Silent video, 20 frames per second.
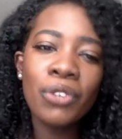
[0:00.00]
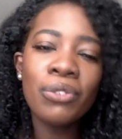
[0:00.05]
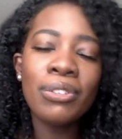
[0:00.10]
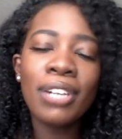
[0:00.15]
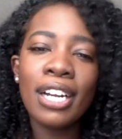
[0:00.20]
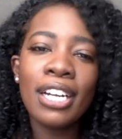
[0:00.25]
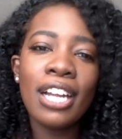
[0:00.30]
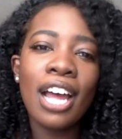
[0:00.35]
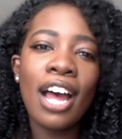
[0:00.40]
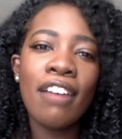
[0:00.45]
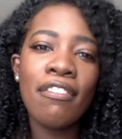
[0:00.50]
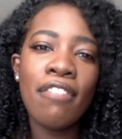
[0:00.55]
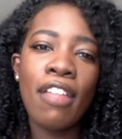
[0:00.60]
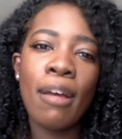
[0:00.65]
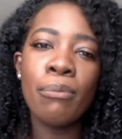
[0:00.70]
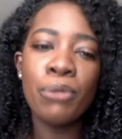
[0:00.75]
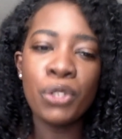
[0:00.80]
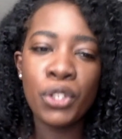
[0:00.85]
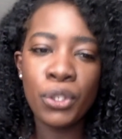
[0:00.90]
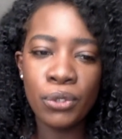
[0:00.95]
None of
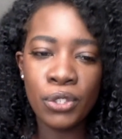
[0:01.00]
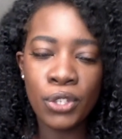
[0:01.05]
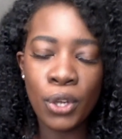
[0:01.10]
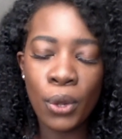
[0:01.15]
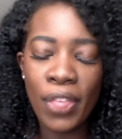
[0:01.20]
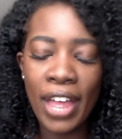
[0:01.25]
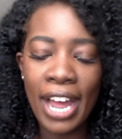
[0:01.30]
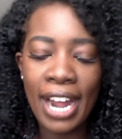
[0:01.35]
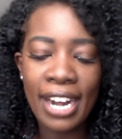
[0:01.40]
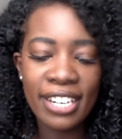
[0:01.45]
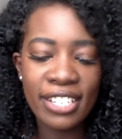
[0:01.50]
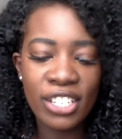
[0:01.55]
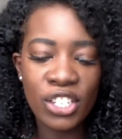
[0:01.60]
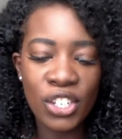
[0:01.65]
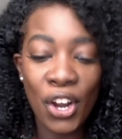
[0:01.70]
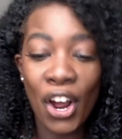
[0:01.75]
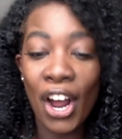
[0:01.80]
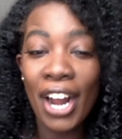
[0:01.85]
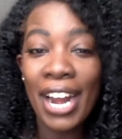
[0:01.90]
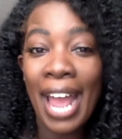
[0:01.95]
them do. So that is
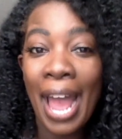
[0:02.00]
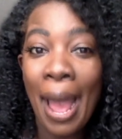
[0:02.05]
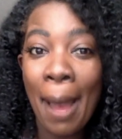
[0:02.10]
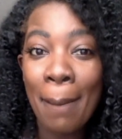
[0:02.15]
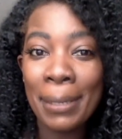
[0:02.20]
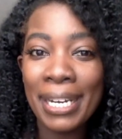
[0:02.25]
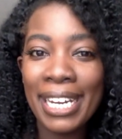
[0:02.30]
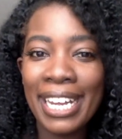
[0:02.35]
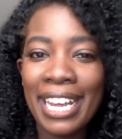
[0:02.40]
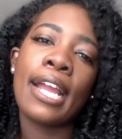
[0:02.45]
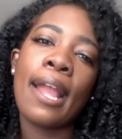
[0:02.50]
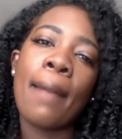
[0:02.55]
not happening.